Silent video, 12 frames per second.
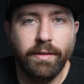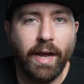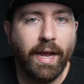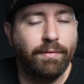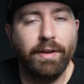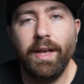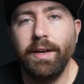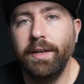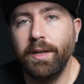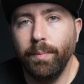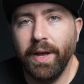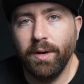I haven't had any
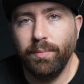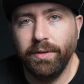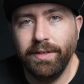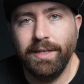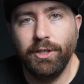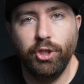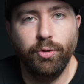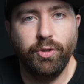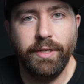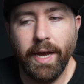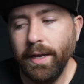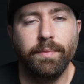compatibility issues
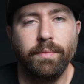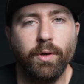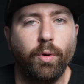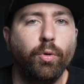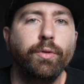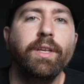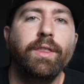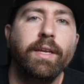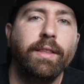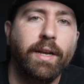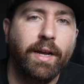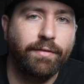yet. The only
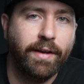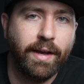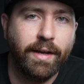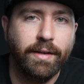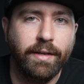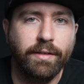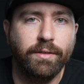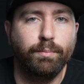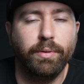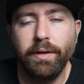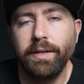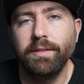thing that I've had is
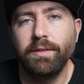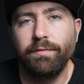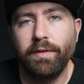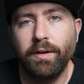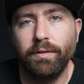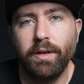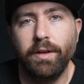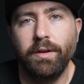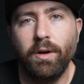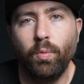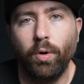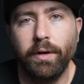plugins in Final Cut
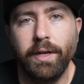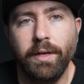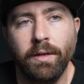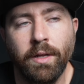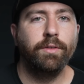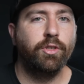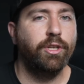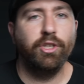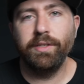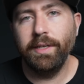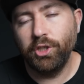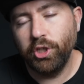not working. So you
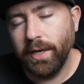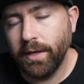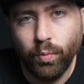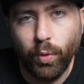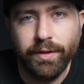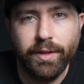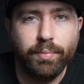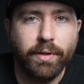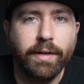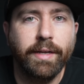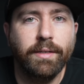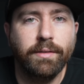just need to check, will the
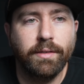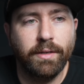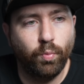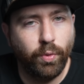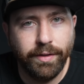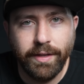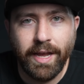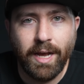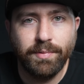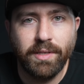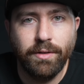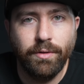plugins and will the
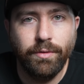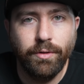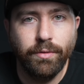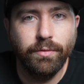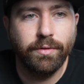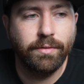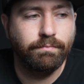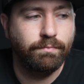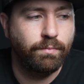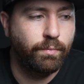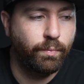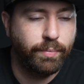apps that you use
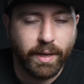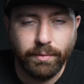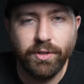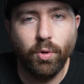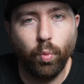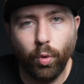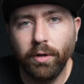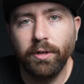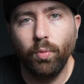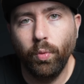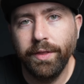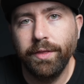be able to
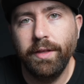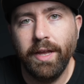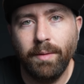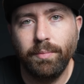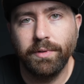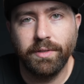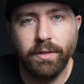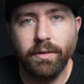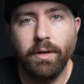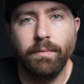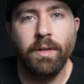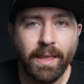work with the Apple
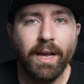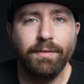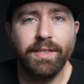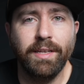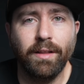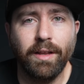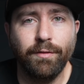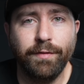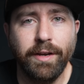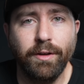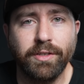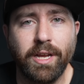Silicon. I've seen a lot of
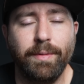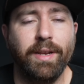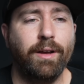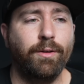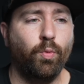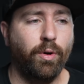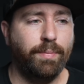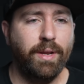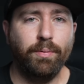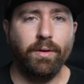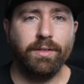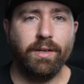videos coming out where
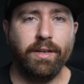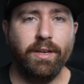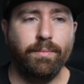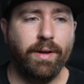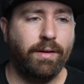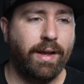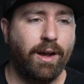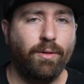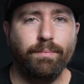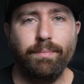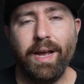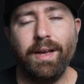people are talking about
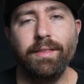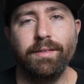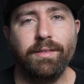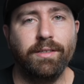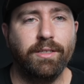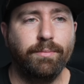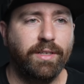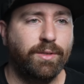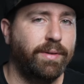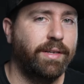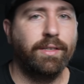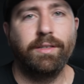how bad the system is
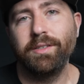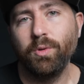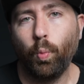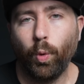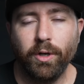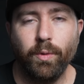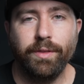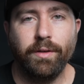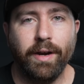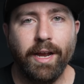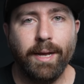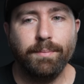because it doesn't work with
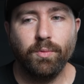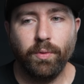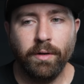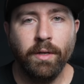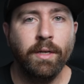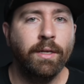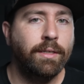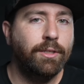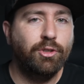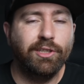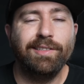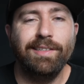their apps. Well,
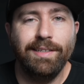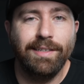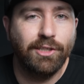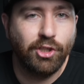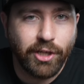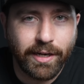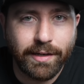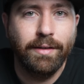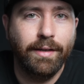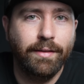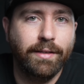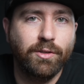you just need to check.
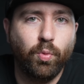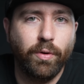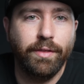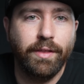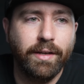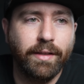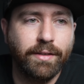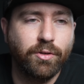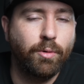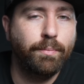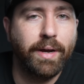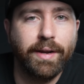And that's one thing, like
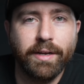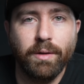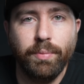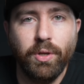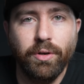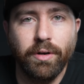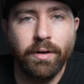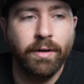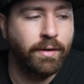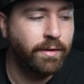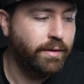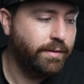don't buy a computer
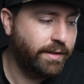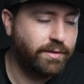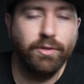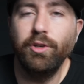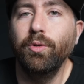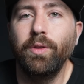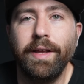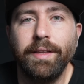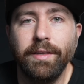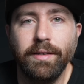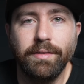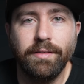that's new like
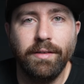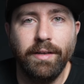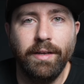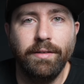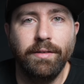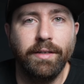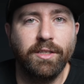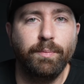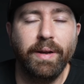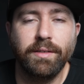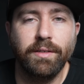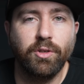this and
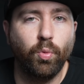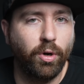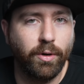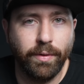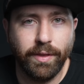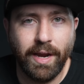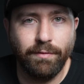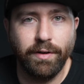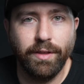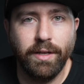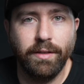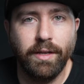expect it to work with
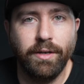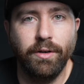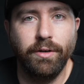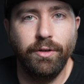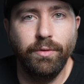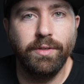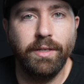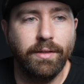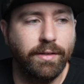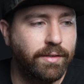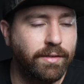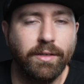everything that you're using.
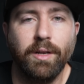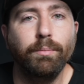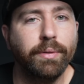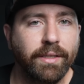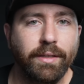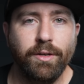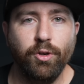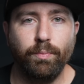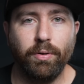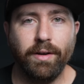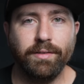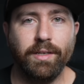This is a completely new
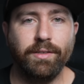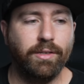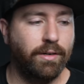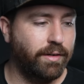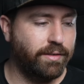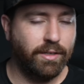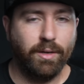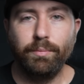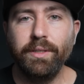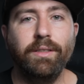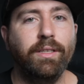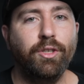processor, it's a
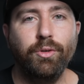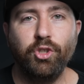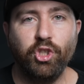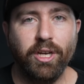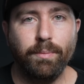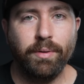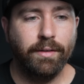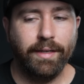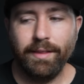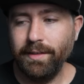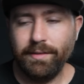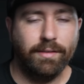completely new chip.
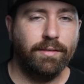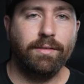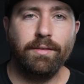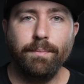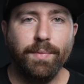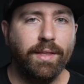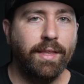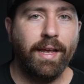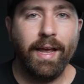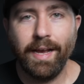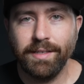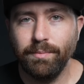Like this is something that
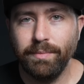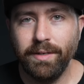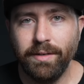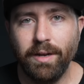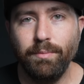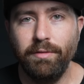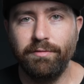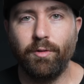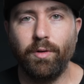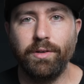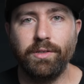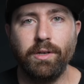hasn't been done
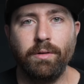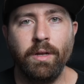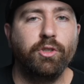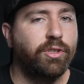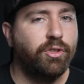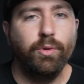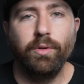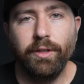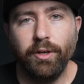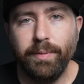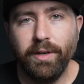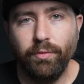before. So just do a
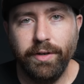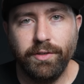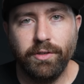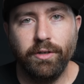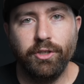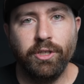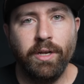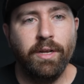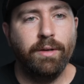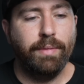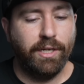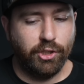little bit of research,
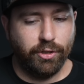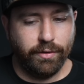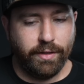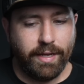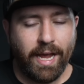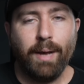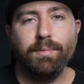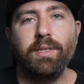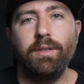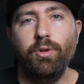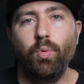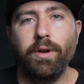make sure the apps
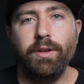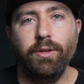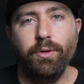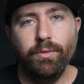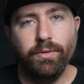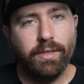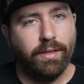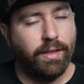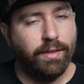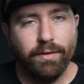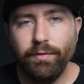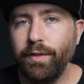that you wanna use and the
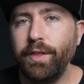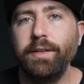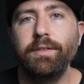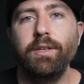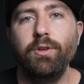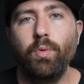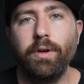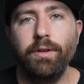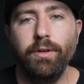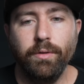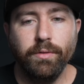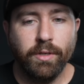different things that you wanna
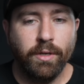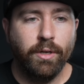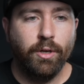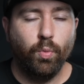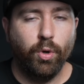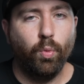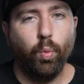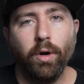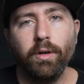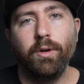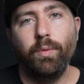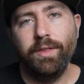use will
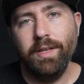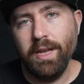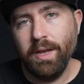work with the